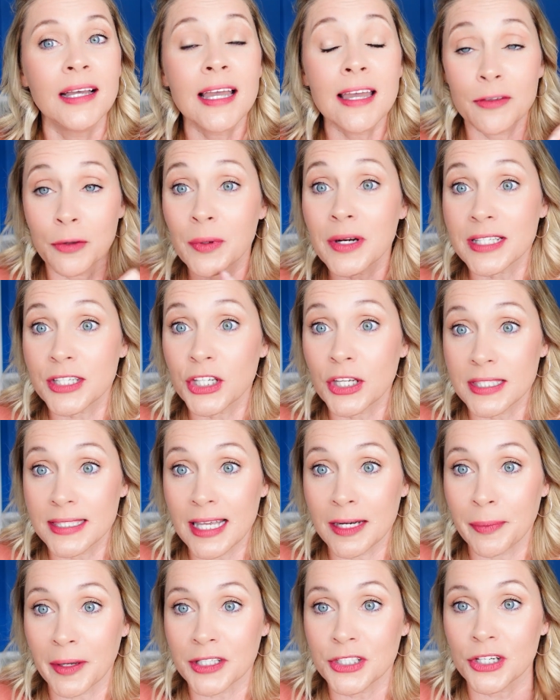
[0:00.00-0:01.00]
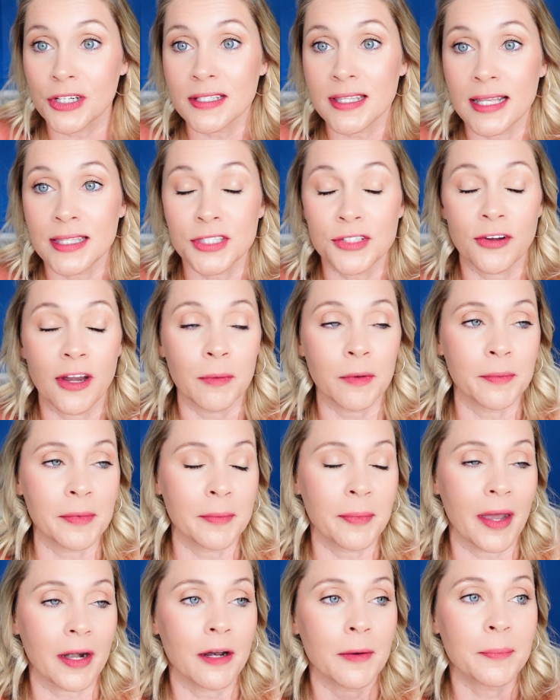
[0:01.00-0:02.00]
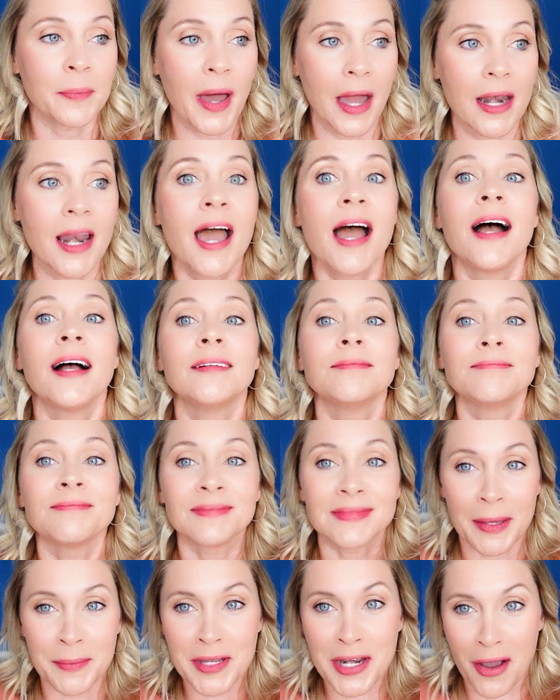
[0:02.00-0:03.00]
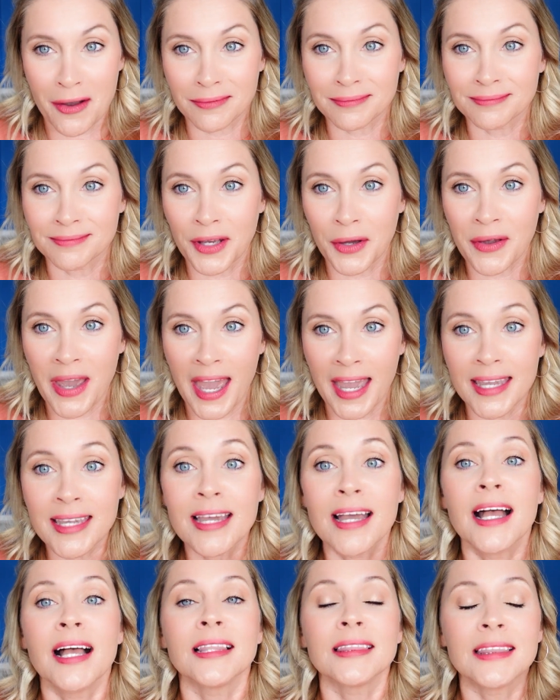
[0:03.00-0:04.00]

If you wanna send pictures, Instagram will be better. But let me know, okay?